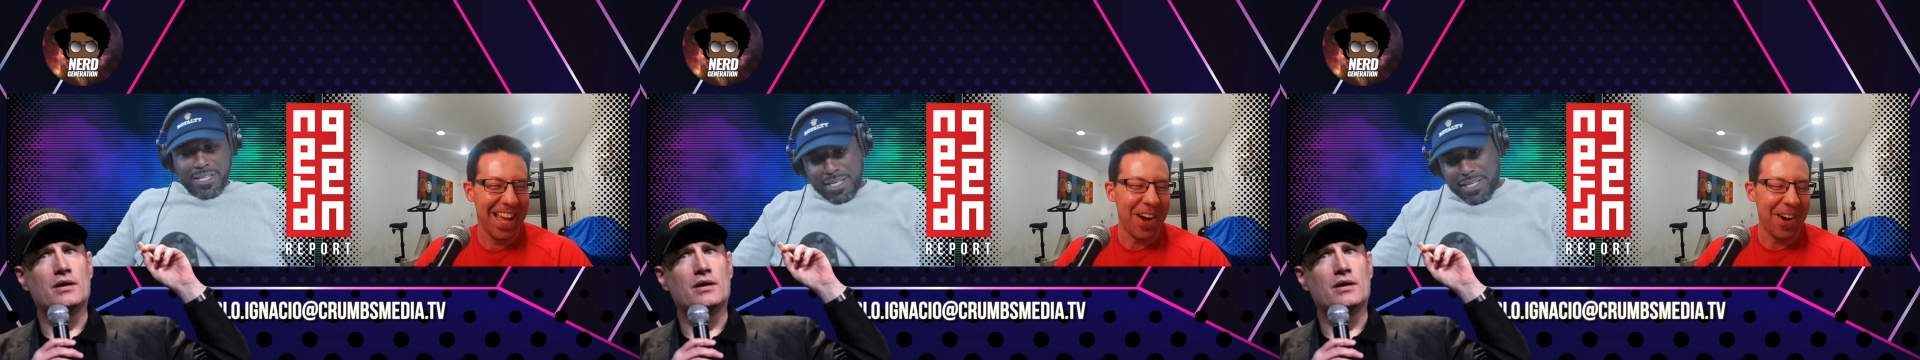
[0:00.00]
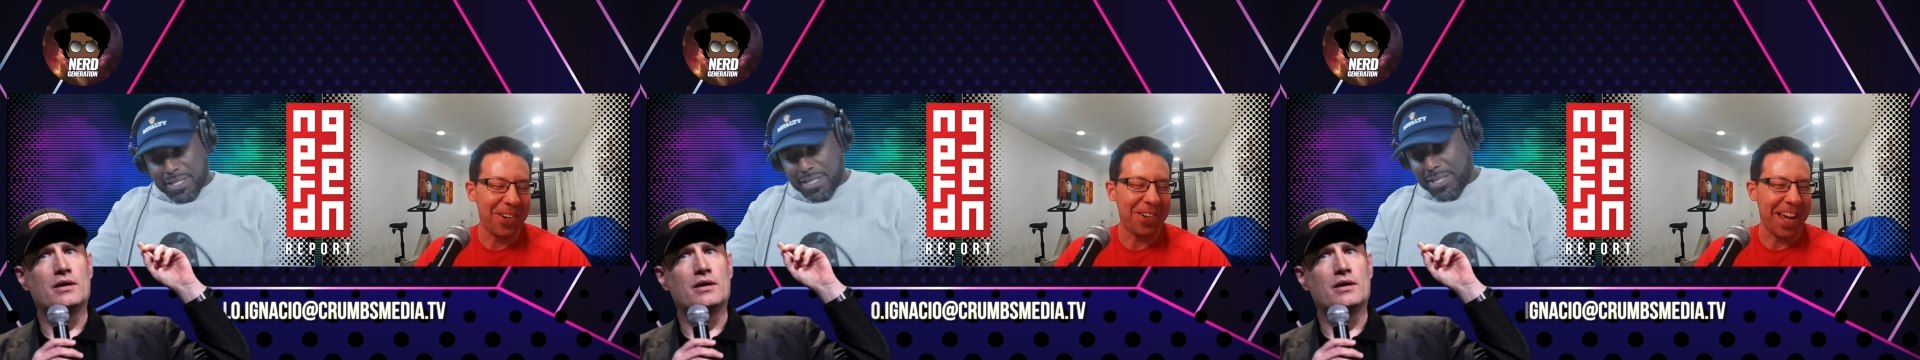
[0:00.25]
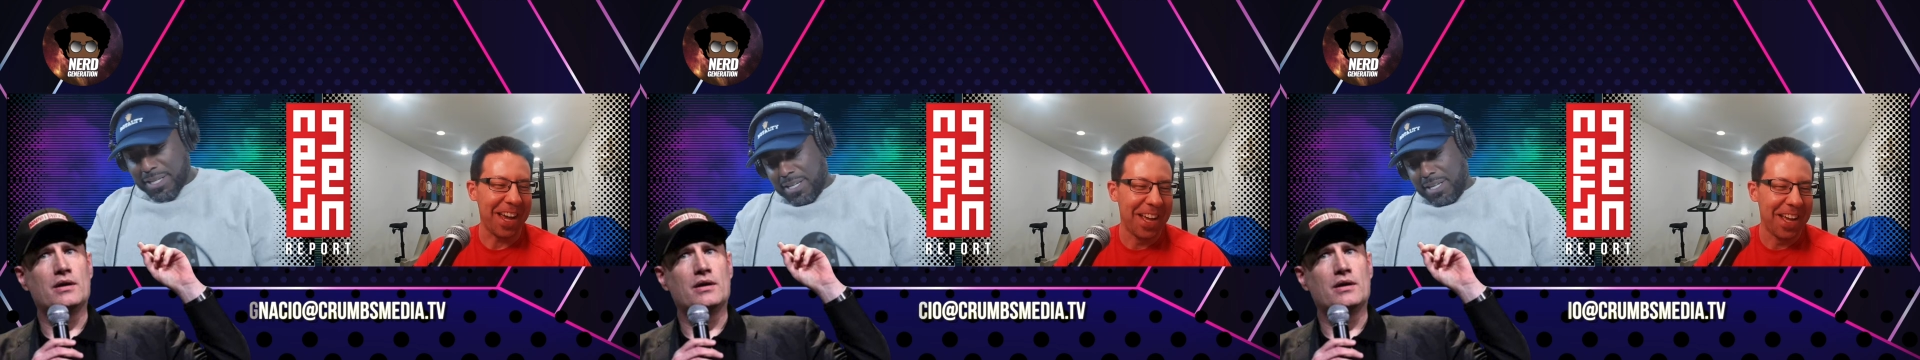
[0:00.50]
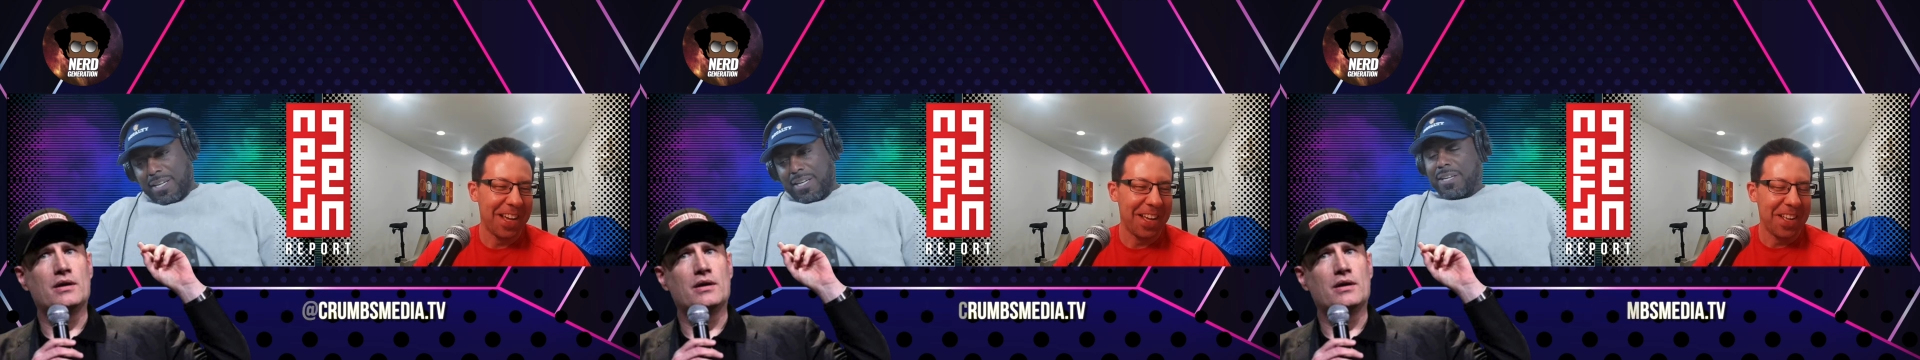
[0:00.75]
Speaker 1: Okay.
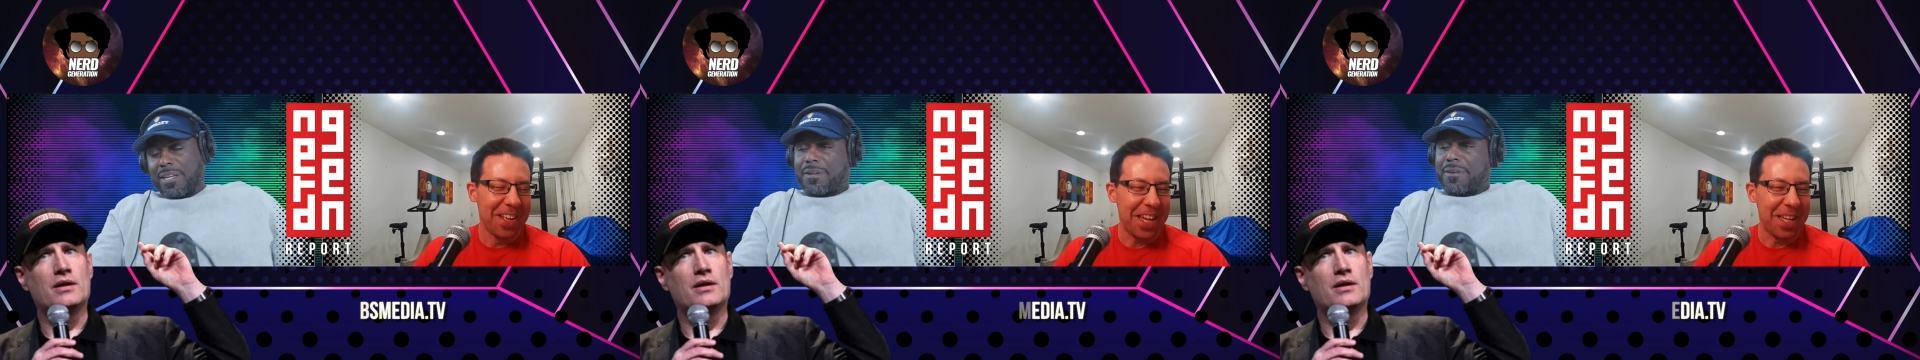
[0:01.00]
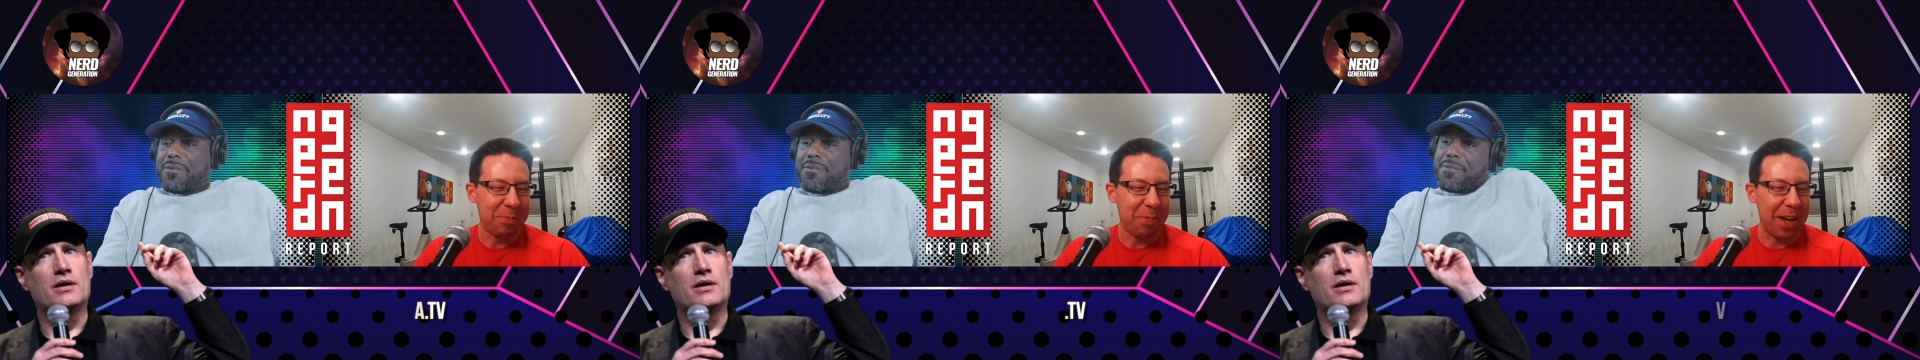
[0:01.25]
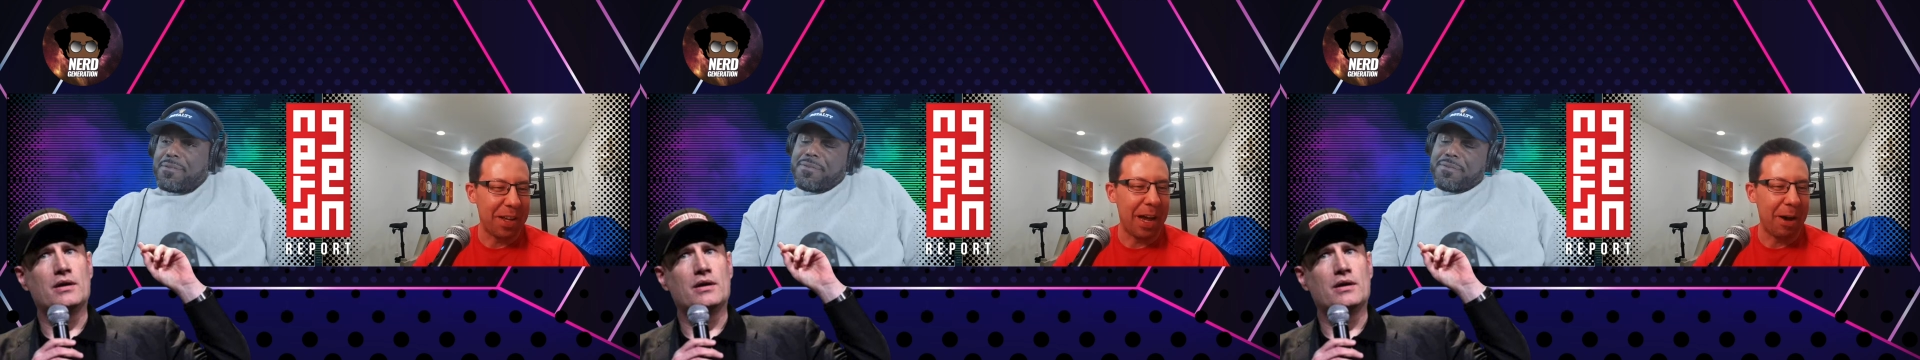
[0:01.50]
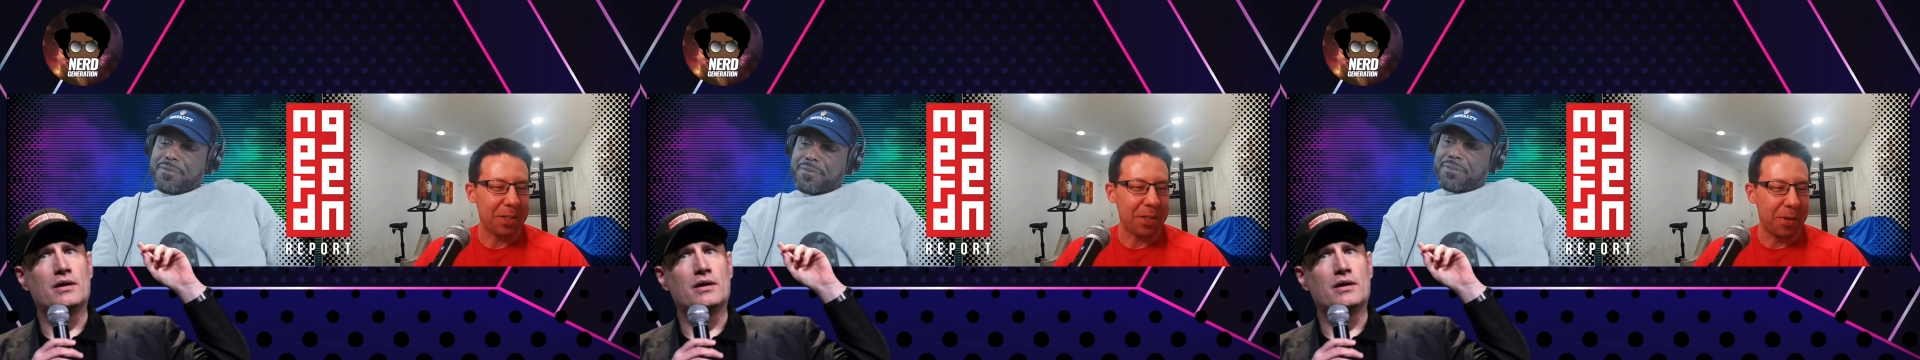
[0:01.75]
In the pro- now,
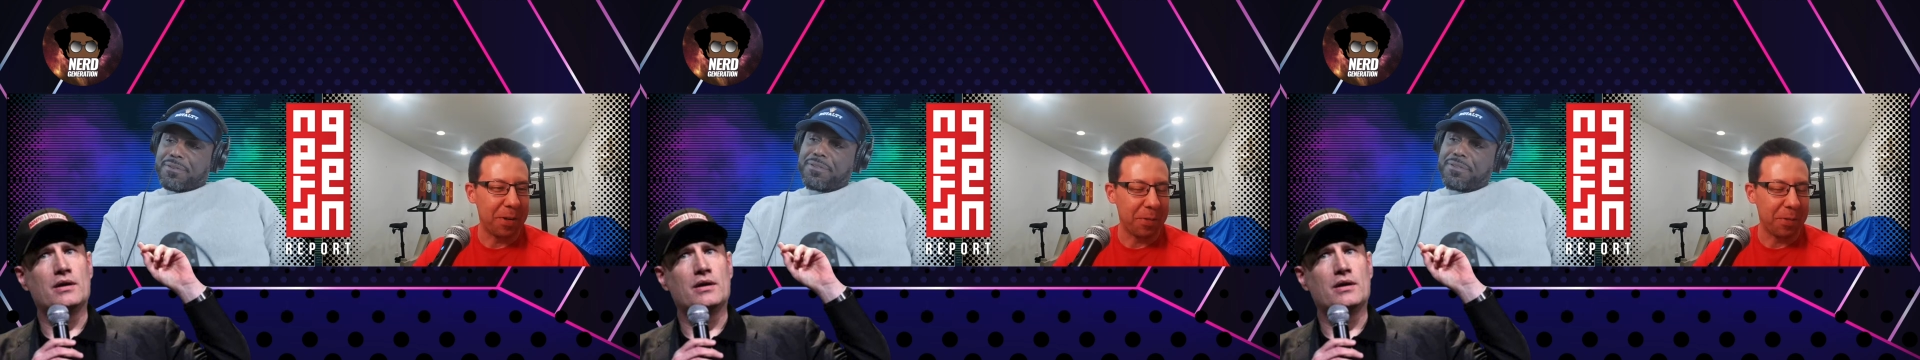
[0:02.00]
let's go